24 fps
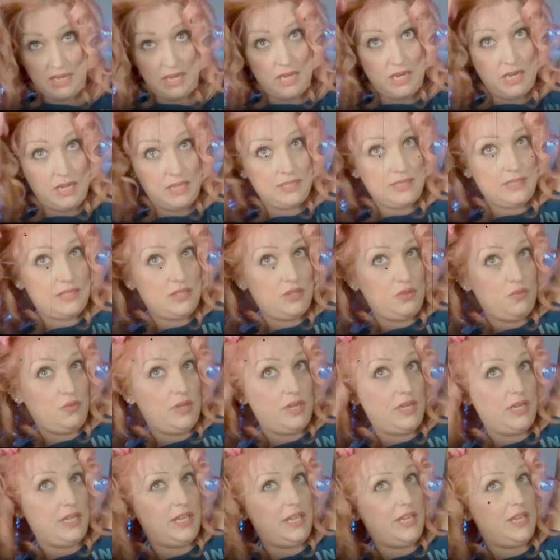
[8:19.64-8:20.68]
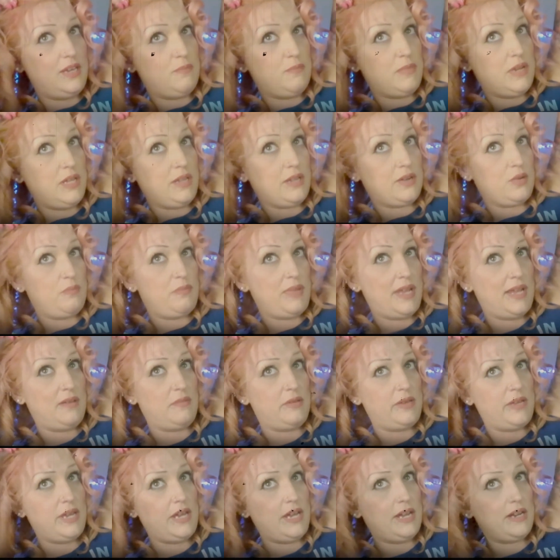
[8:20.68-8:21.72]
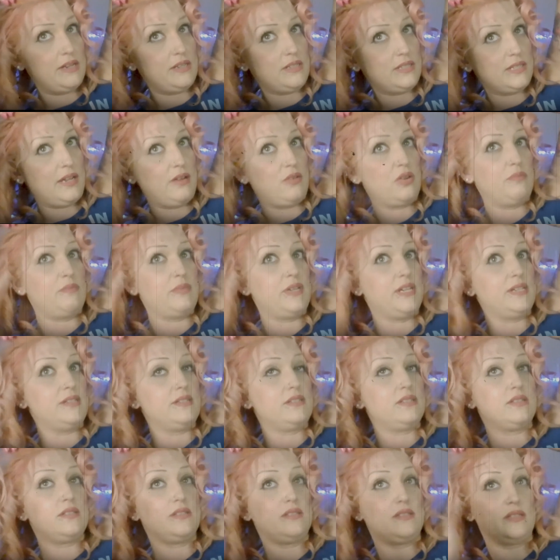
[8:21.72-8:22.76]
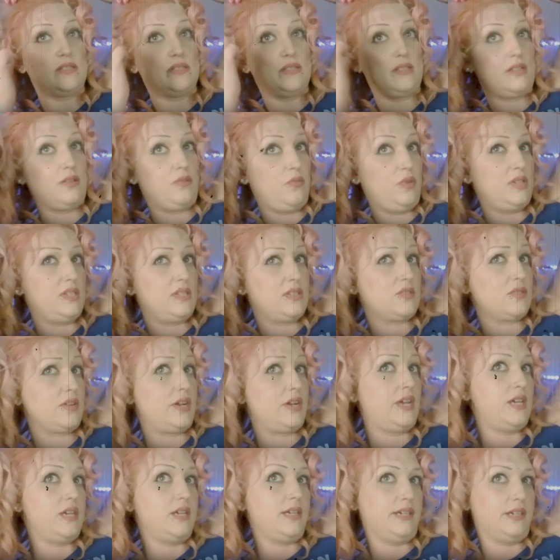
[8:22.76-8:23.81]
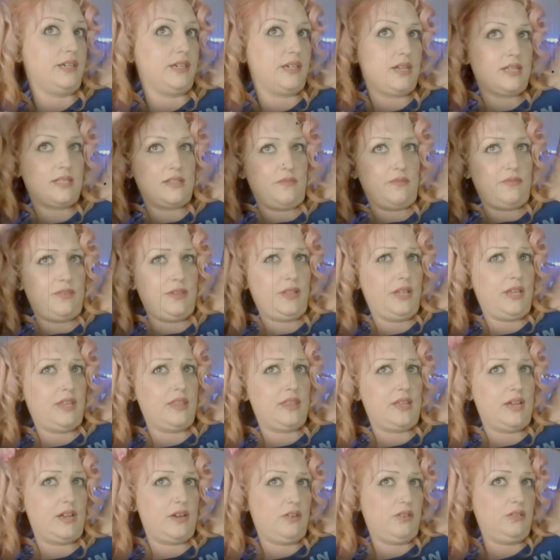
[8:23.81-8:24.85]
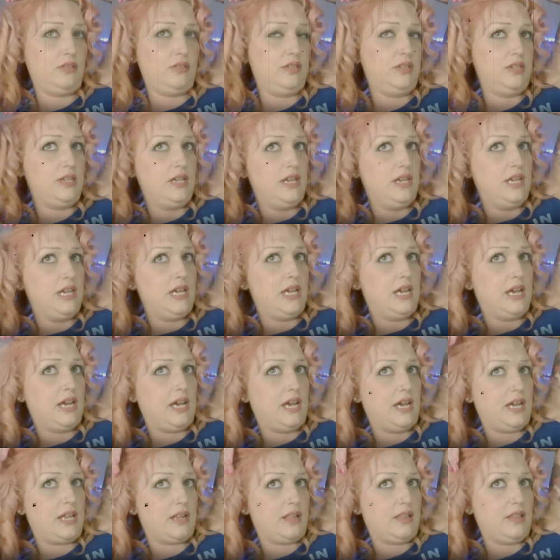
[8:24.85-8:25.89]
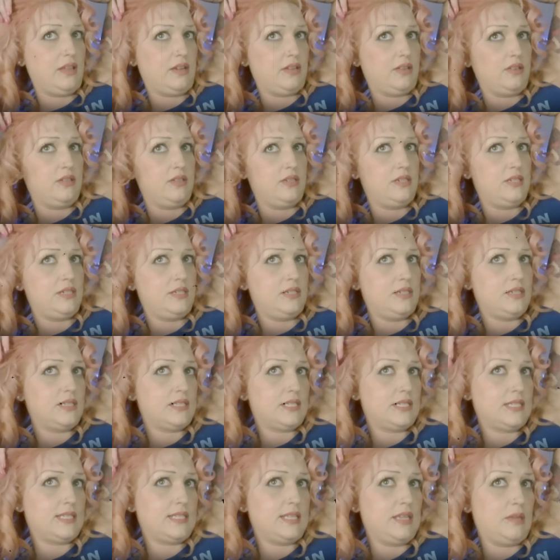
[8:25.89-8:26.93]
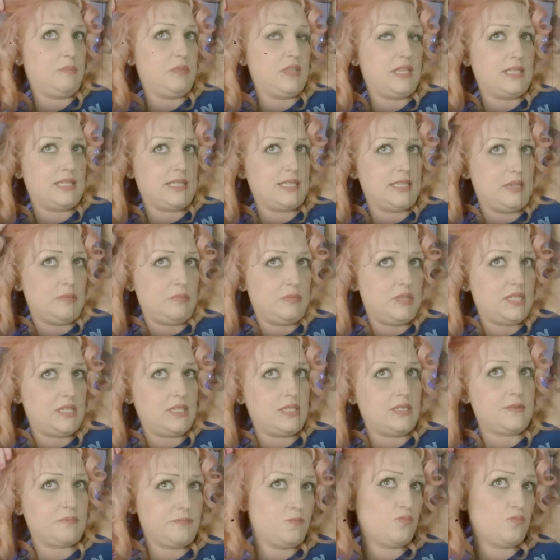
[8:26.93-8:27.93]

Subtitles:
And I still want to keep my little baby hairs out of it. The ones right here, because I feel like that'll add a little something, something.